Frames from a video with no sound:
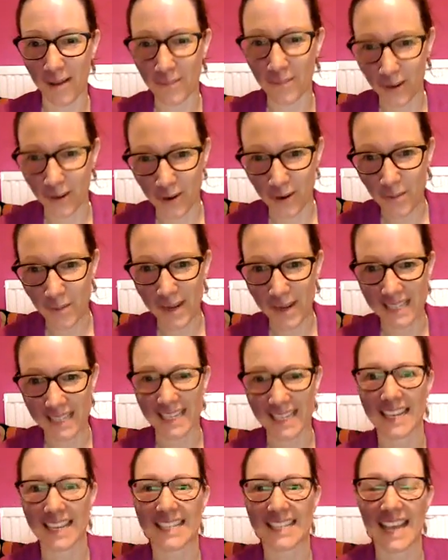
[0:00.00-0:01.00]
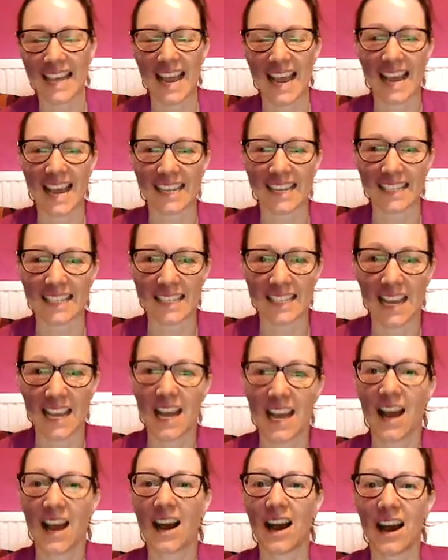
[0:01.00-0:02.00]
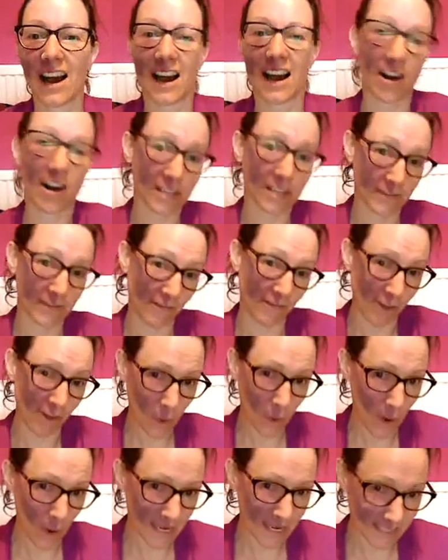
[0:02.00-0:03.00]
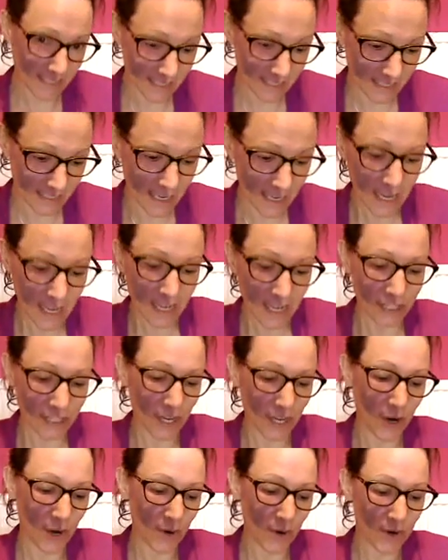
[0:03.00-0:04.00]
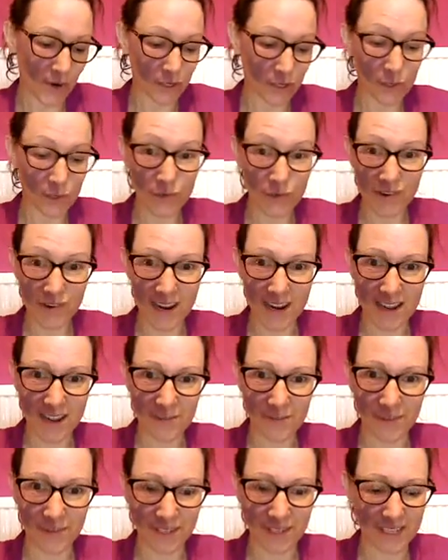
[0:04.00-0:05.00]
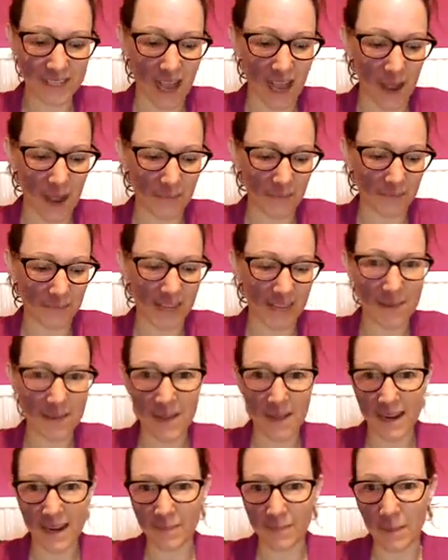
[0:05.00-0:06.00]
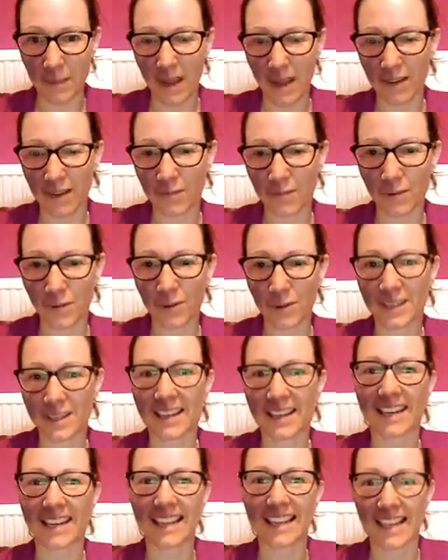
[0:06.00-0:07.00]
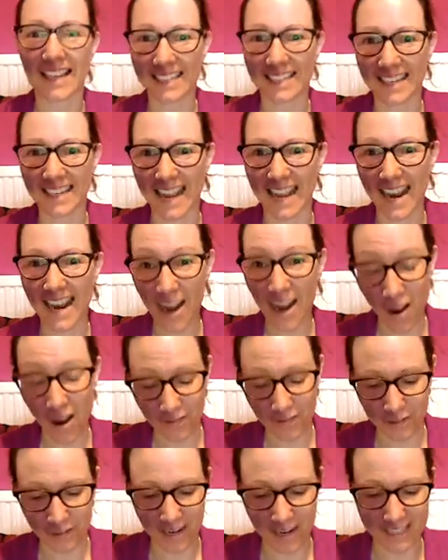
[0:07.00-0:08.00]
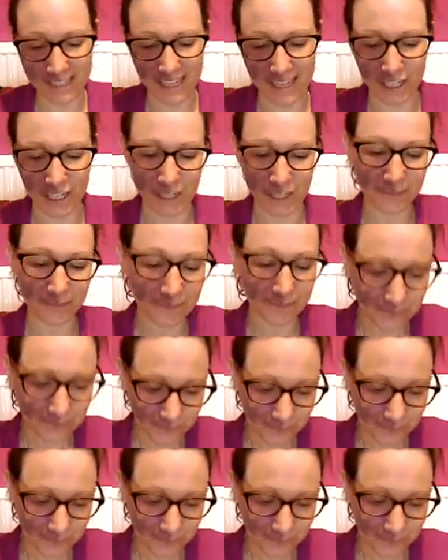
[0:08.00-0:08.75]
commented and asked for requests. So Dora was emailing me back and forth yesterday after our session.